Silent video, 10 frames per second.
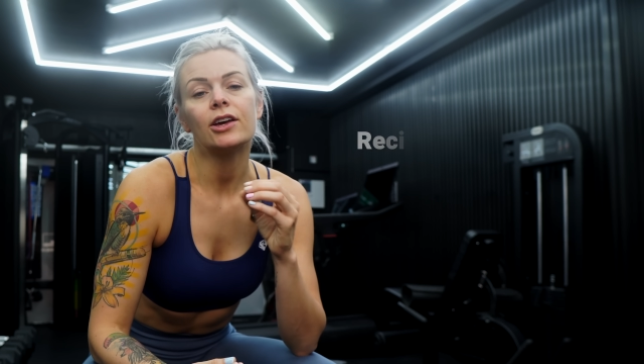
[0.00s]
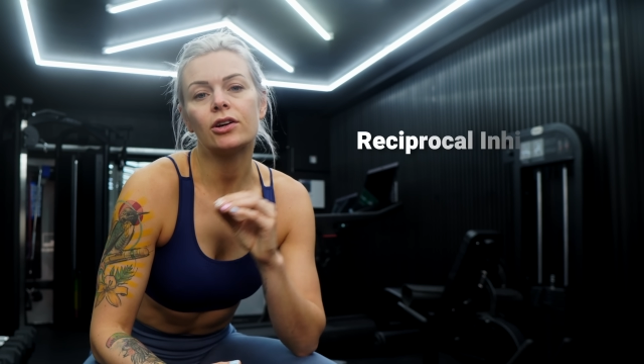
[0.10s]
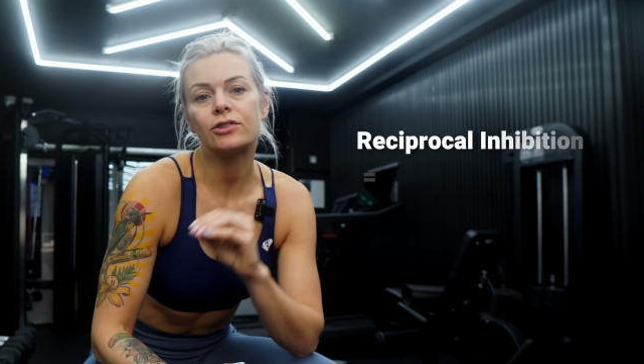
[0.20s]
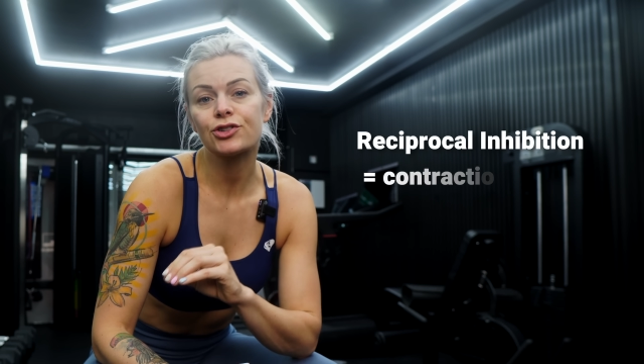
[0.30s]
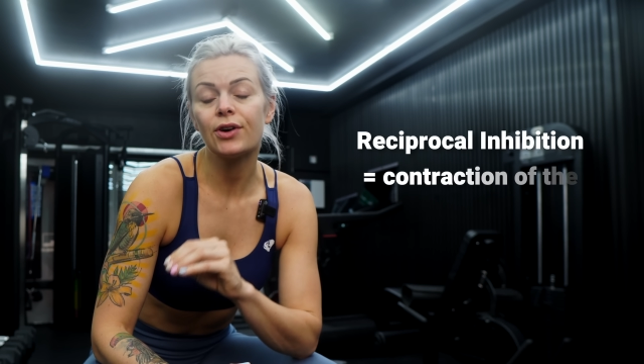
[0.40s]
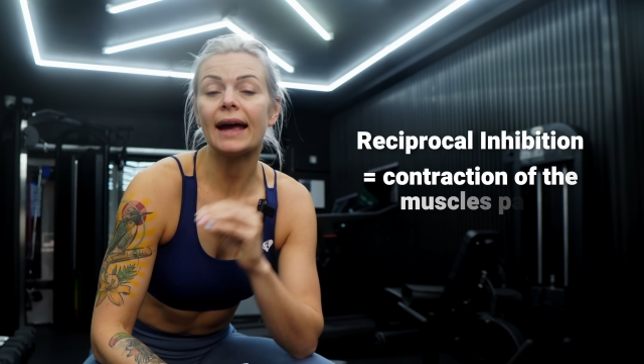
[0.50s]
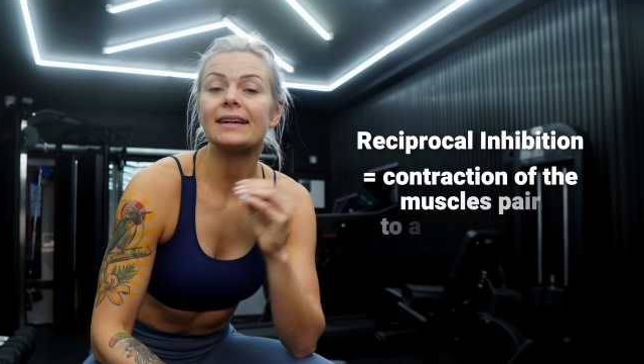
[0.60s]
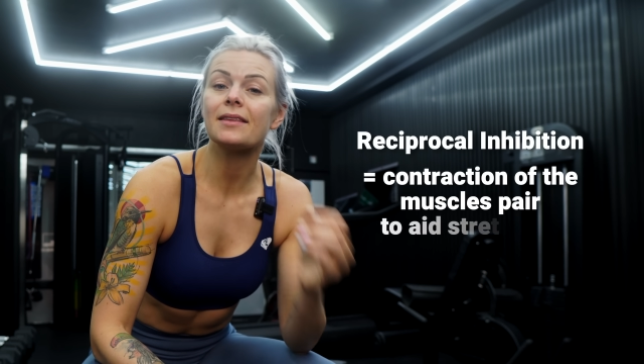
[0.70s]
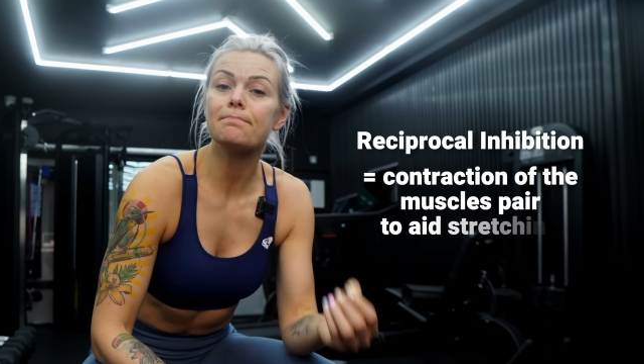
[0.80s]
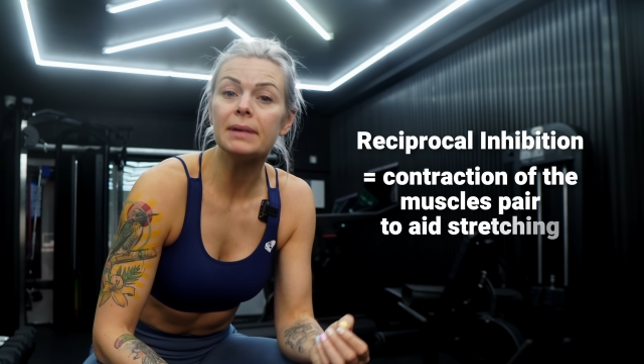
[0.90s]

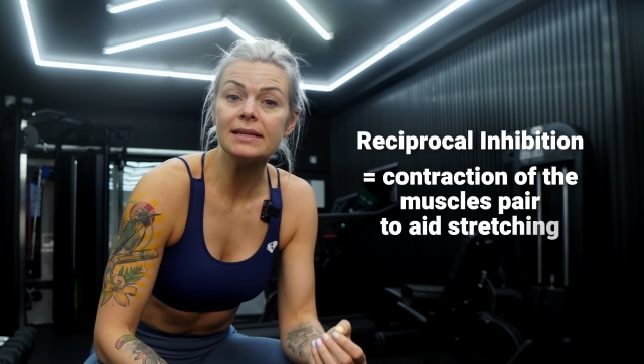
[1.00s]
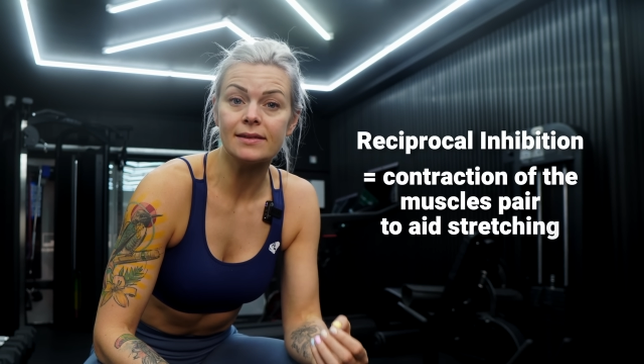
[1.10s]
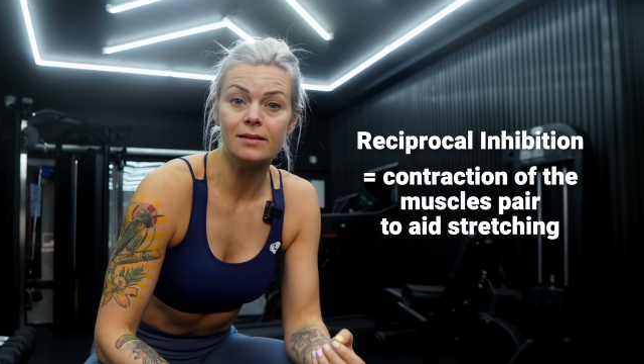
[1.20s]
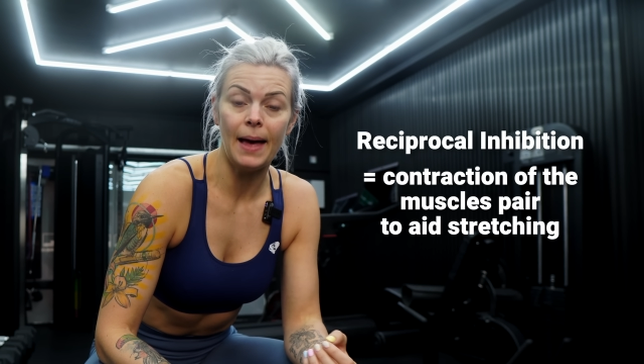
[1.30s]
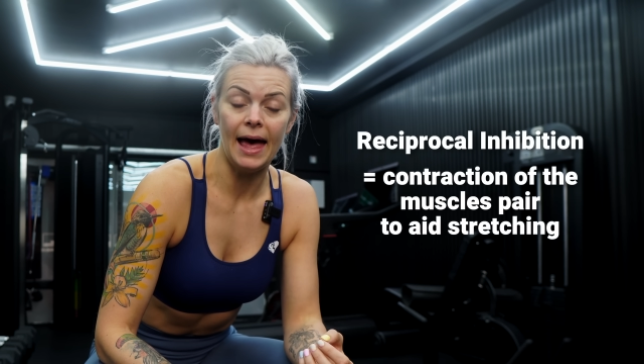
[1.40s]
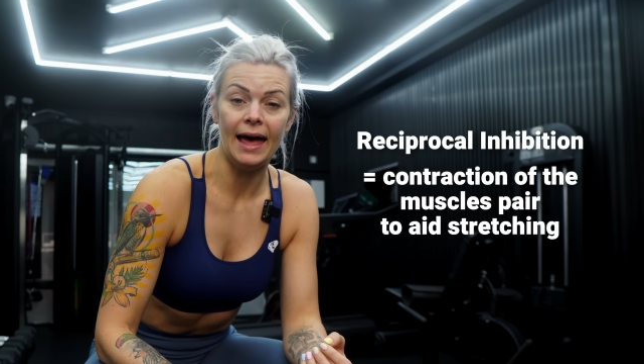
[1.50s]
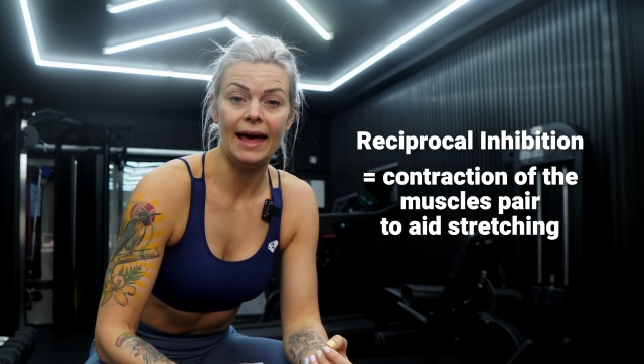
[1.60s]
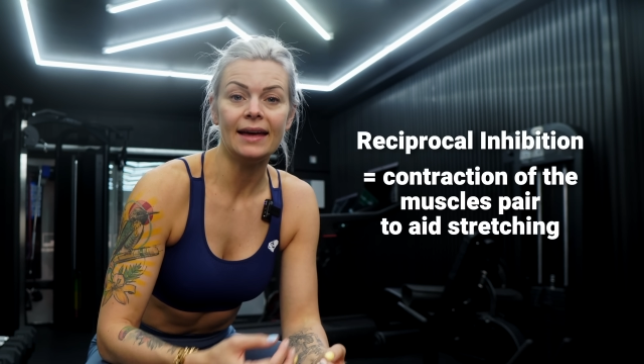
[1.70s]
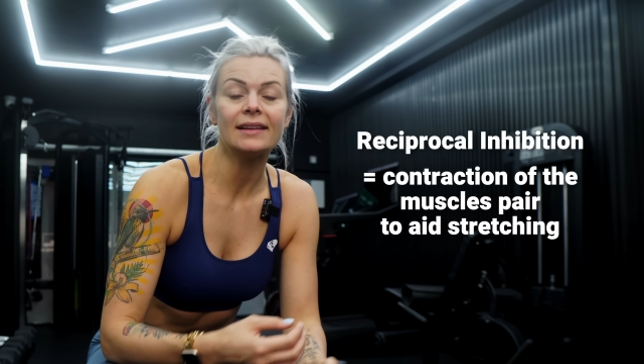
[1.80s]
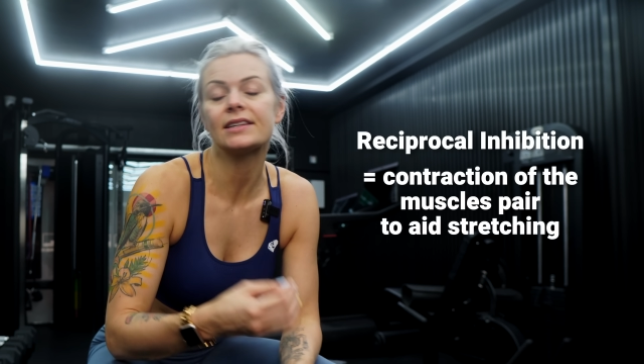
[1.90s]
contract the muscle
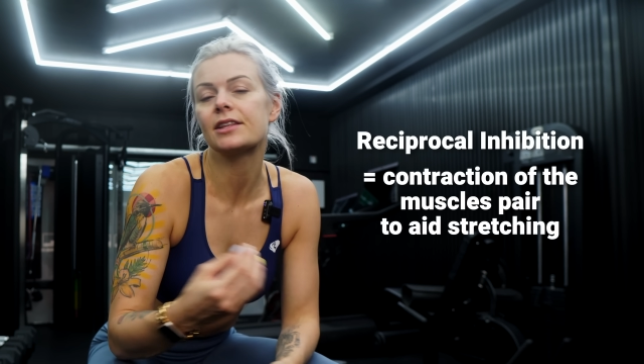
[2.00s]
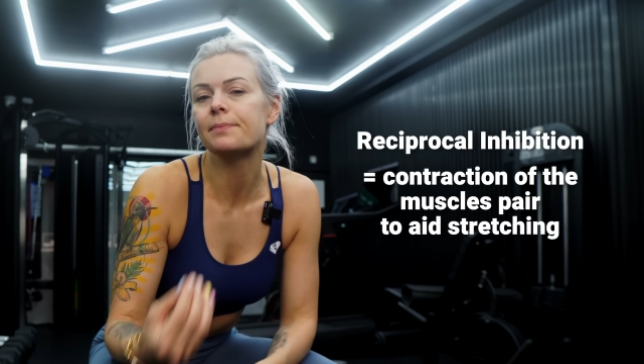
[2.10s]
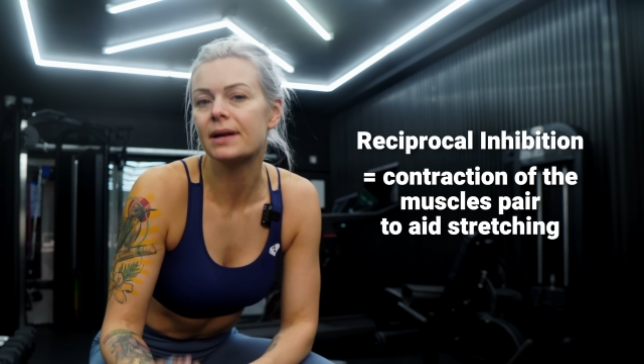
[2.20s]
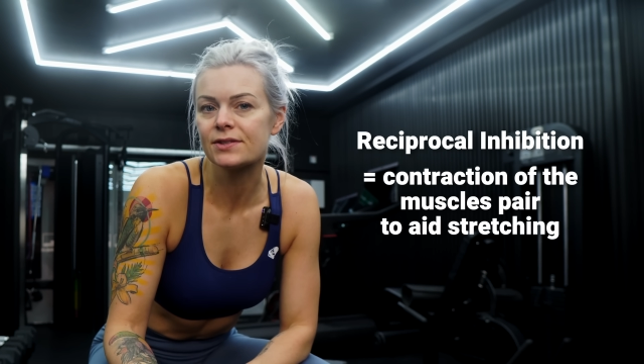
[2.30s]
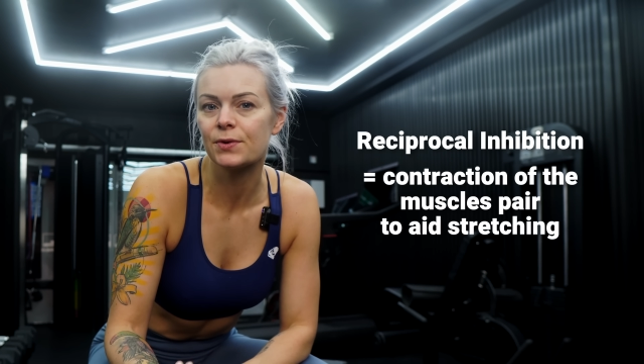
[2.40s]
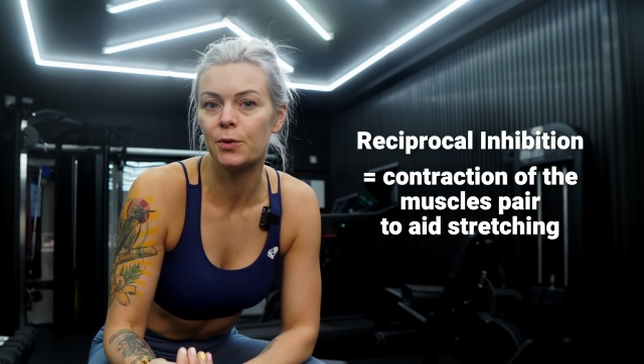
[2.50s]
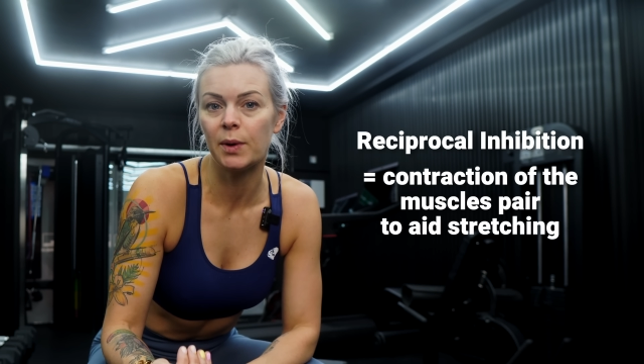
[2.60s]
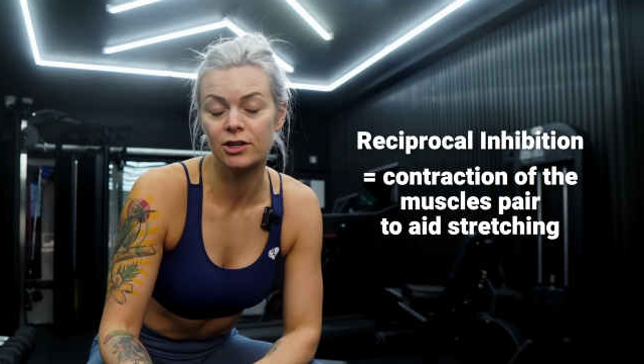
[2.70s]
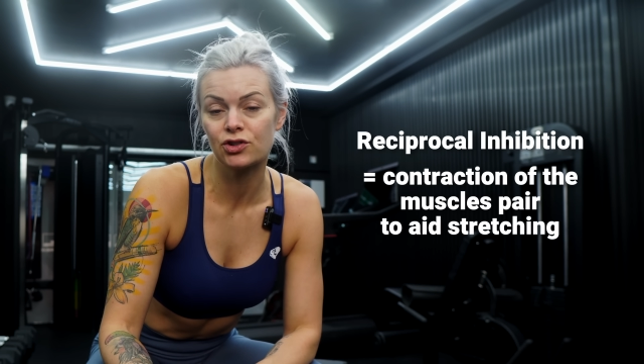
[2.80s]
pair to the muscle that we are